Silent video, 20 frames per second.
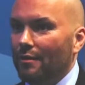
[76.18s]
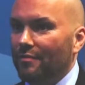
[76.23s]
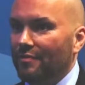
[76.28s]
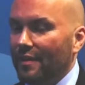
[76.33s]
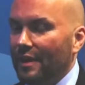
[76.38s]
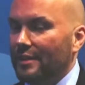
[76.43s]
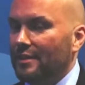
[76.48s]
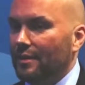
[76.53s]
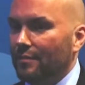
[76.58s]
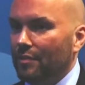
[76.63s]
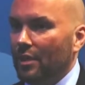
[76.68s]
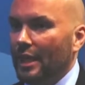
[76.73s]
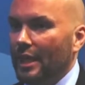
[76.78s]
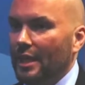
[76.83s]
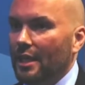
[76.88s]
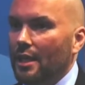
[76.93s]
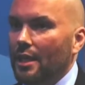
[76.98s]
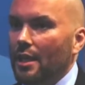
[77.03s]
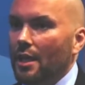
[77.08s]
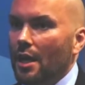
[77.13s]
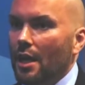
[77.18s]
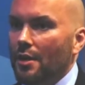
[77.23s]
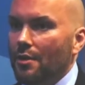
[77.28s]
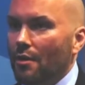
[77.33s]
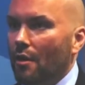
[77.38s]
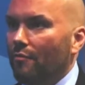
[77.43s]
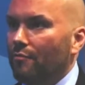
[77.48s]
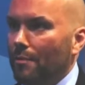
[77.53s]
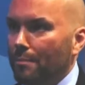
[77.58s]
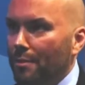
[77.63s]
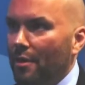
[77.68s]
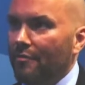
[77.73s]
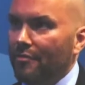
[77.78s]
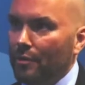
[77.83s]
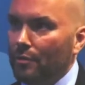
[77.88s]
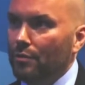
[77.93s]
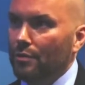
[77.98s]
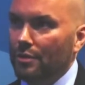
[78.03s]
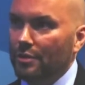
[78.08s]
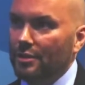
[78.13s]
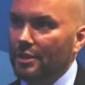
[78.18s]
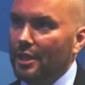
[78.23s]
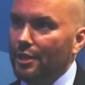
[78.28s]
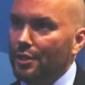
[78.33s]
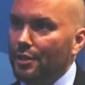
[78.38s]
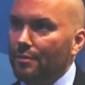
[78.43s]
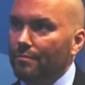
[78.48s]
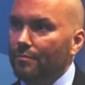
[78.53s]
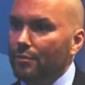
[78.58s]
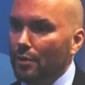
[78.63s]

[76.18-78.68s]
effectively a not-for-profit organisation,